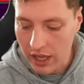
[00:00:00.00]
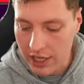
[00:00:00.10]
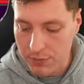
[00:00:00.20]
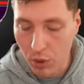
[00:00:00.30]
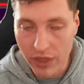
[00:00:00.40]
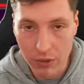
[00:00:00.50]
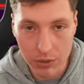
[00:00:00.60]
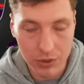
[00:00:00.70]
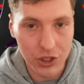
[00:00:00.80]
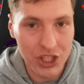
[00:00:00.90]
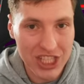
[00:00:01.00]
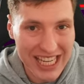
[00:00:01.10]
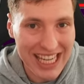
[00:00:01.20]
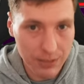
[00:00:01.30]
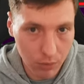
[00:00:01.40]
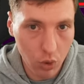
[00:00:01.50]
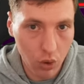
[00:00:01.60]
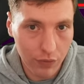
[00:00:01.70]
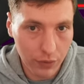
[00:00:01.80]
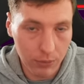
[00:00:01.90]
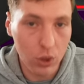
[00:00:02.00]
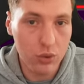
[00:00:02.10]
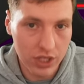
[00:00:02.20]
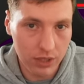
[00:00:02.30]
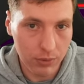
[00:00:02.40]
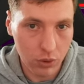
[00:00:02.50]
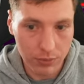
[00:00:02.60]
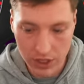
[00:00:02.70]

It's more that we will concede more from losing the ball,